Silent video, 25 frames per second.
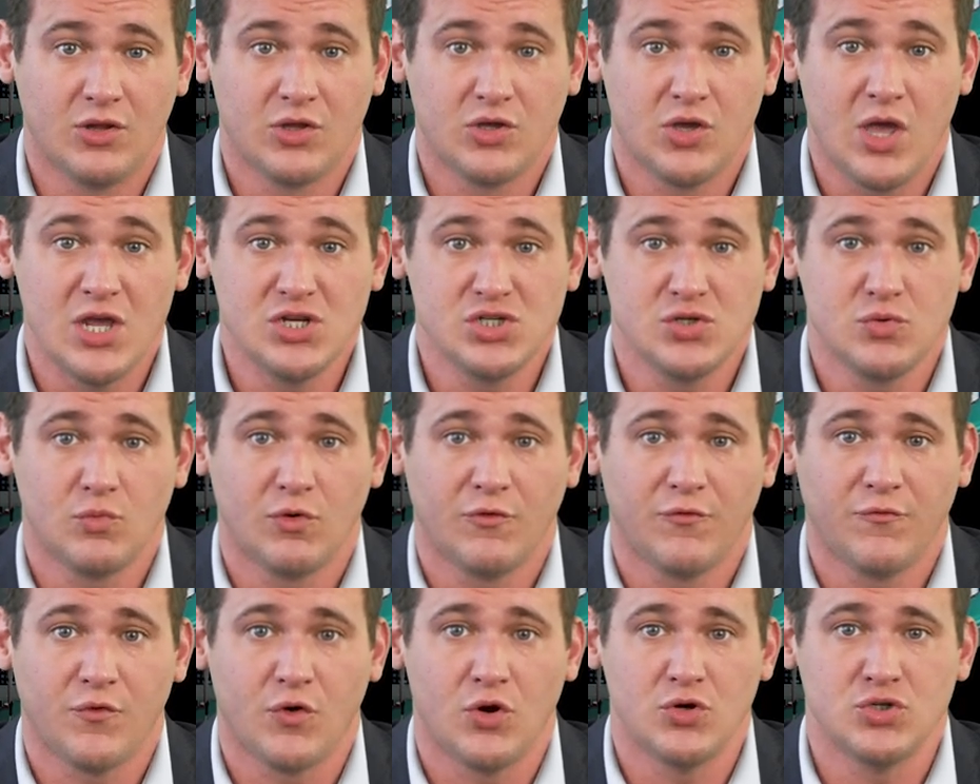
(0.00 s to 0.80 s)
location
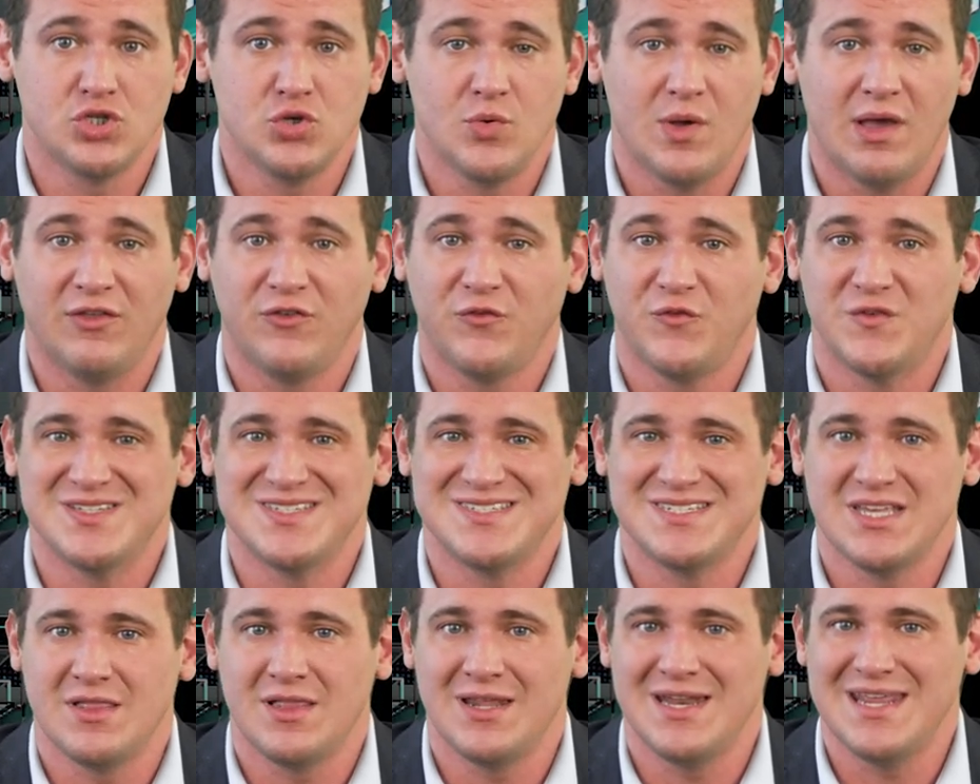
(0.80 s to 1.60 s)
referred to as
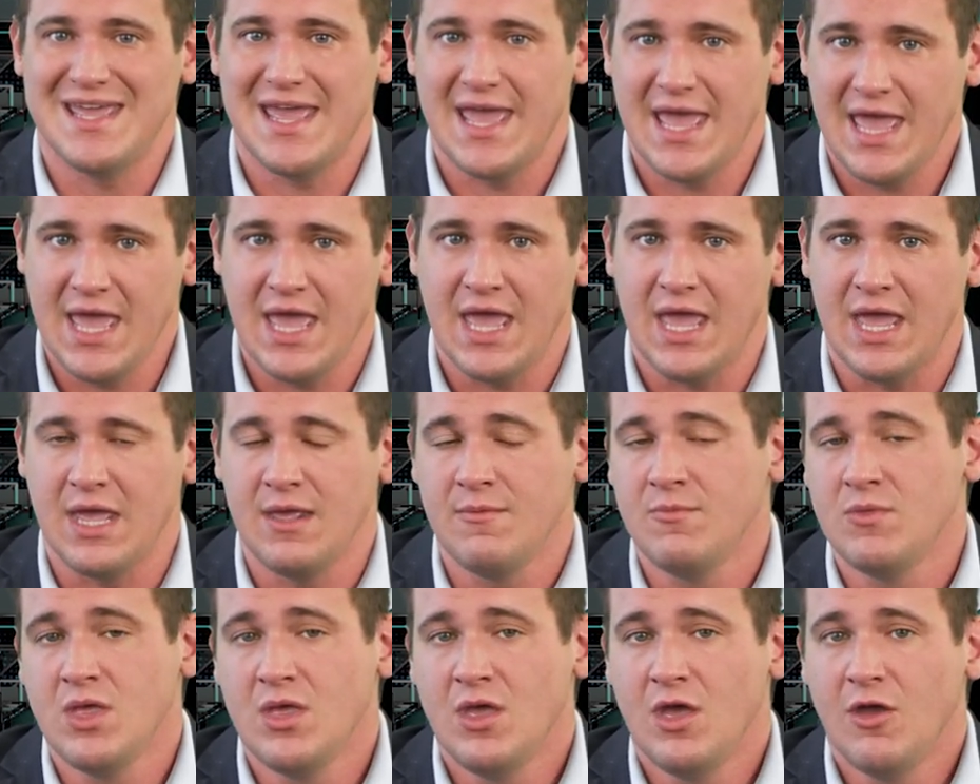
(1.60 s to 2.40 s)
Facility
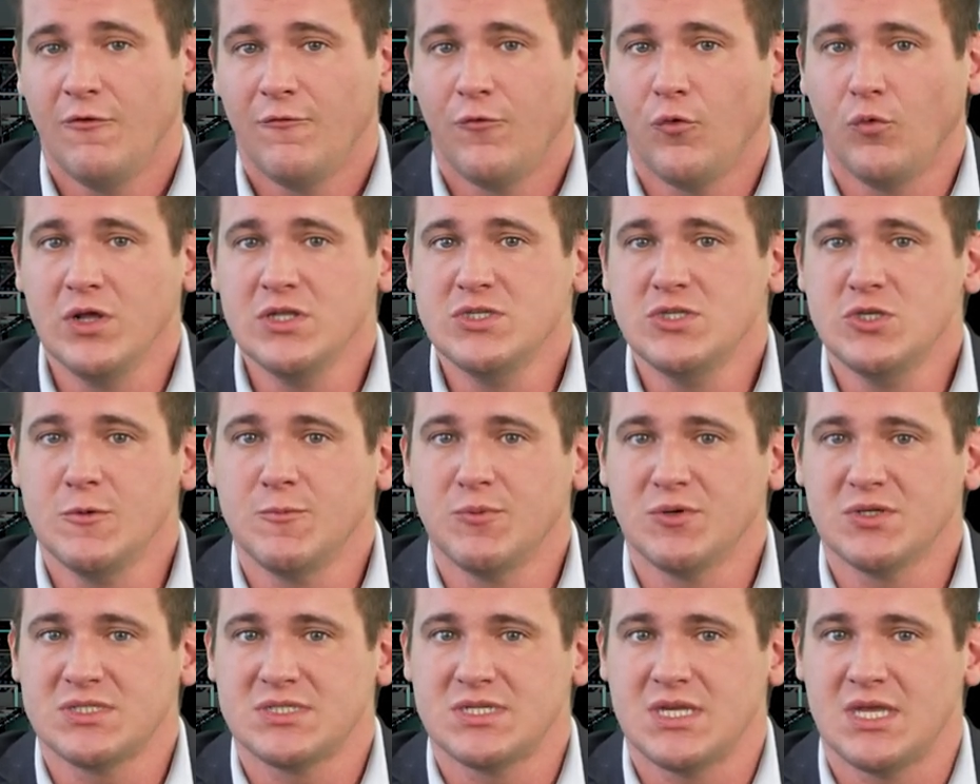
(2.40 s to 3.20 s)
A,
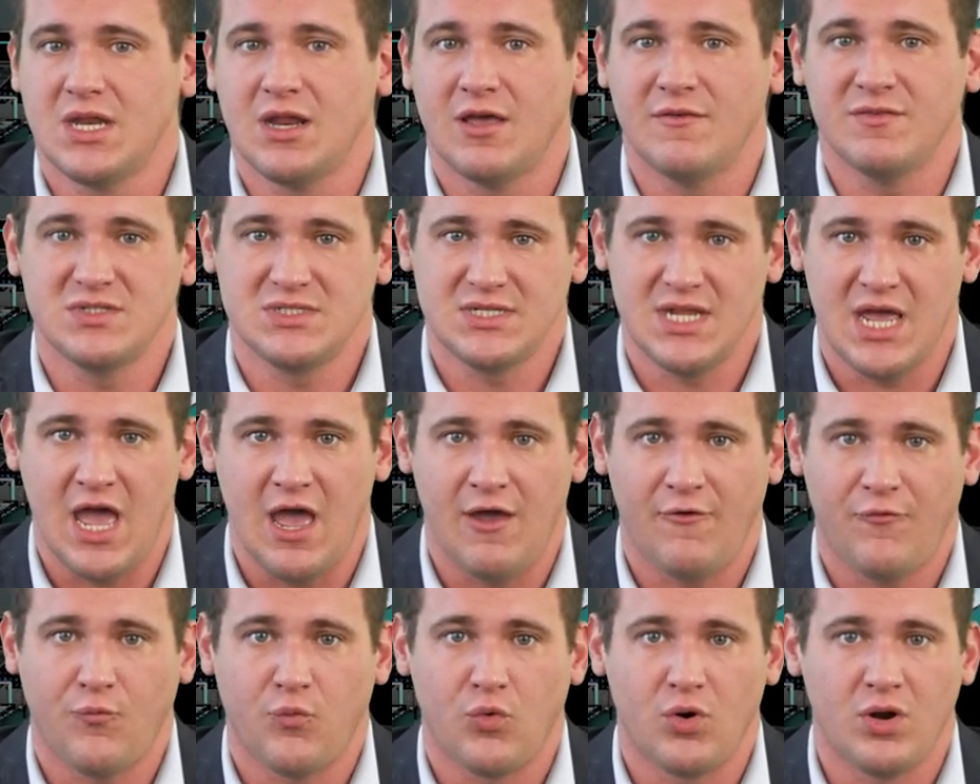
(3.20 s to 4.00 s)
42% of
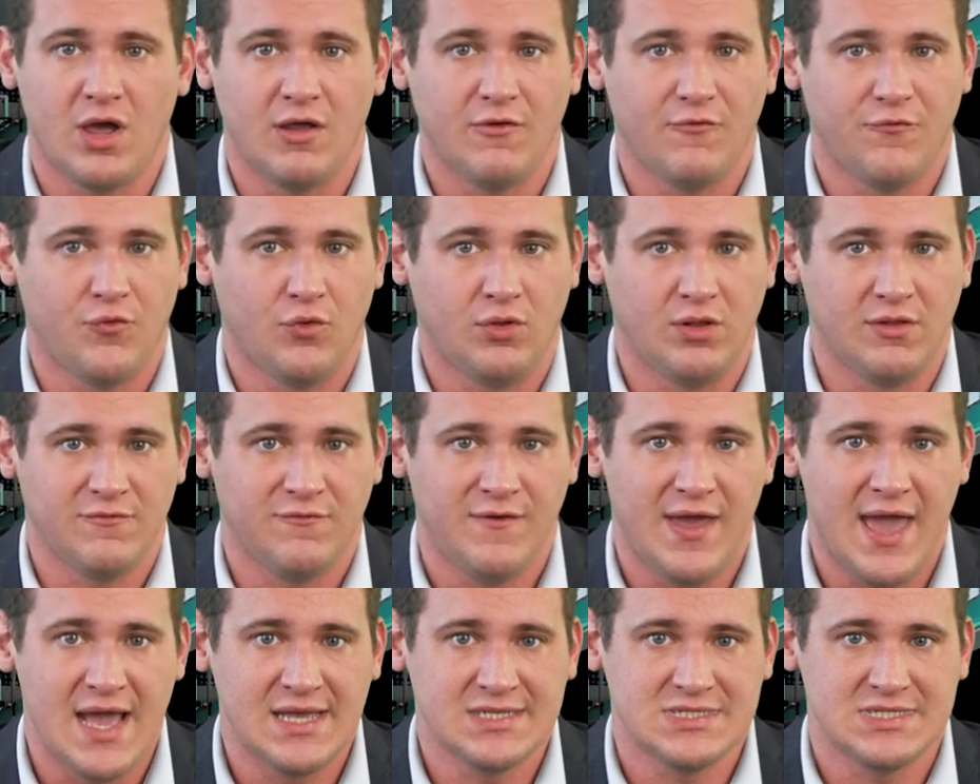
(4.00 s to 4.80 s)
staff were not fully
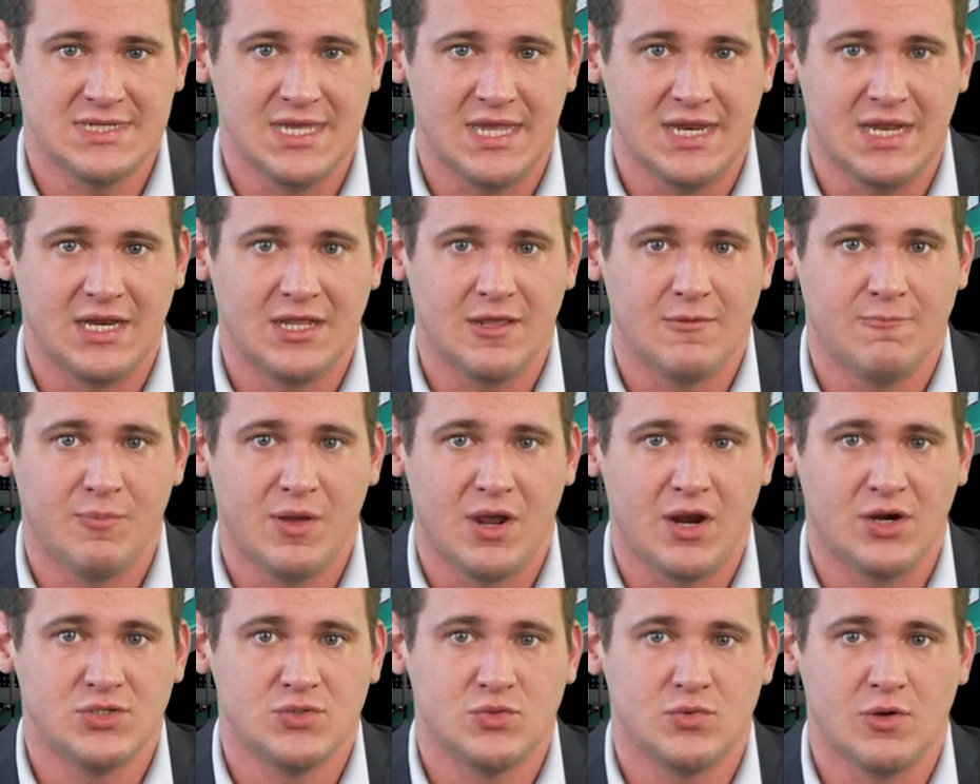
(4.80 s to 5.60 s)
vaccinated
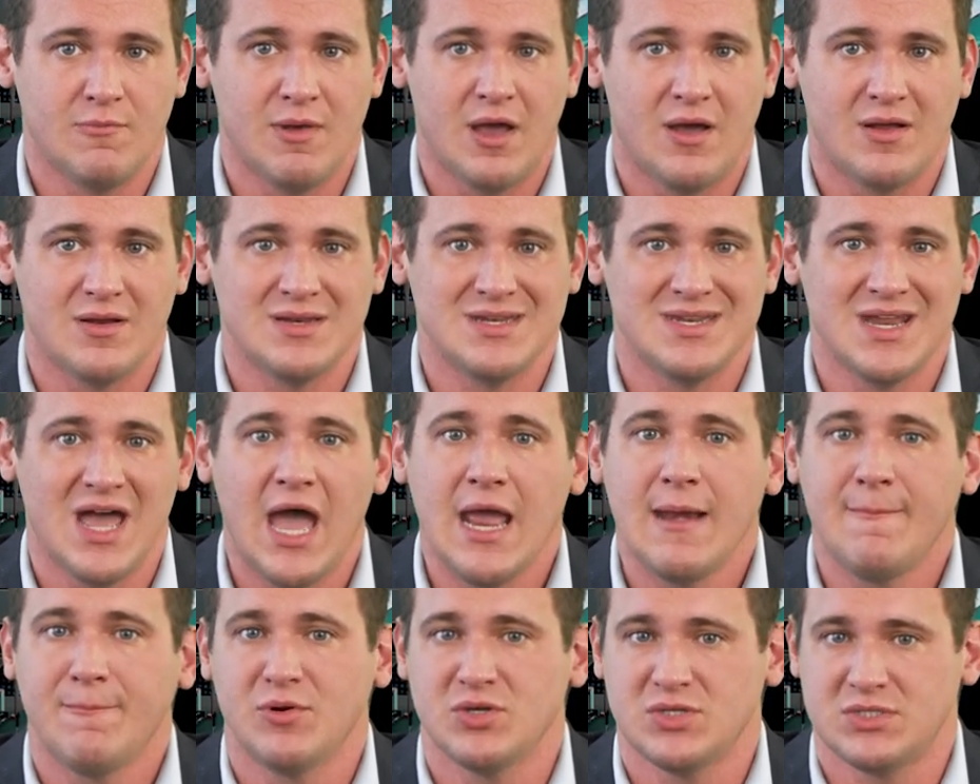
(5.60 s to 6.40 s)
compared to about
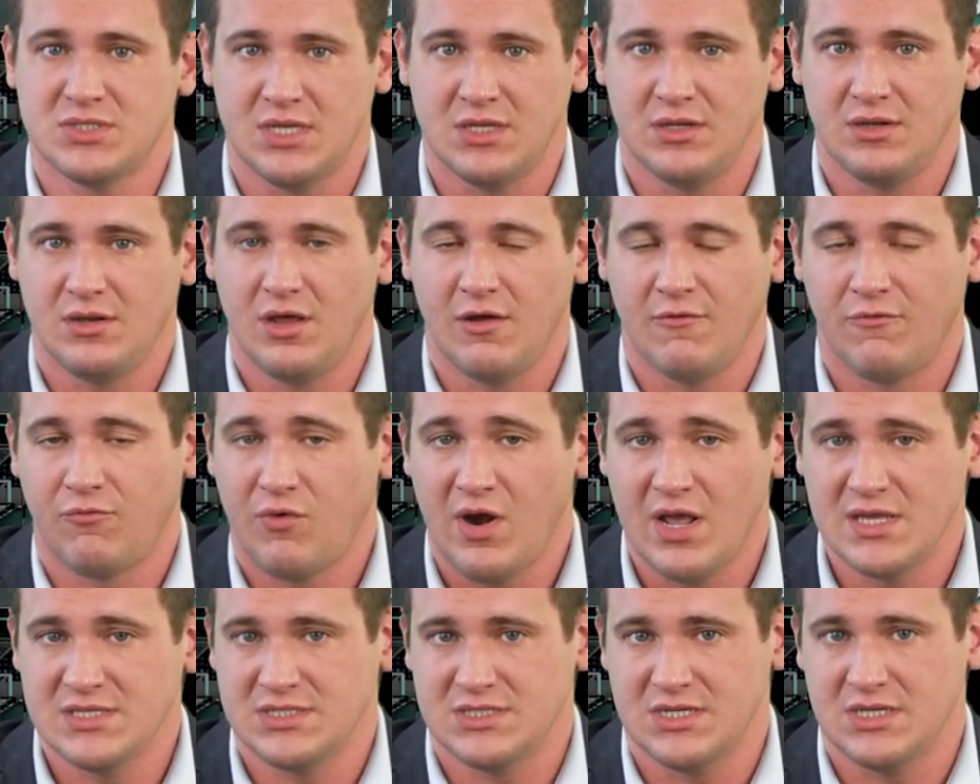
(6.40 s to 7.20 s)
9% of
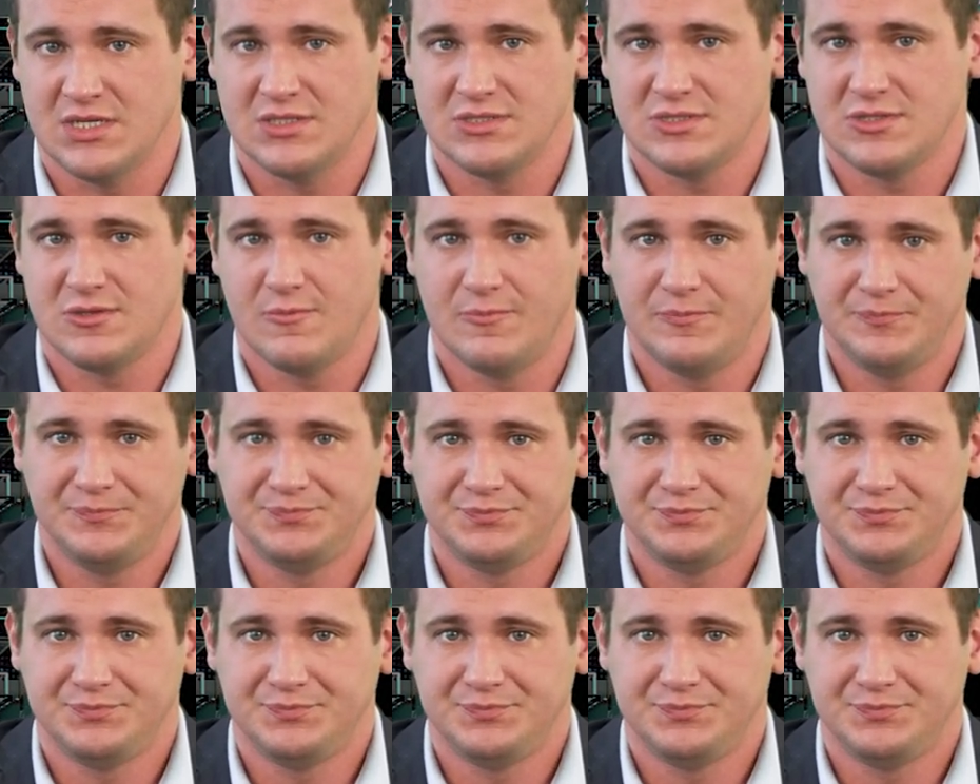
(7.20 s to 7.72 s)
residents.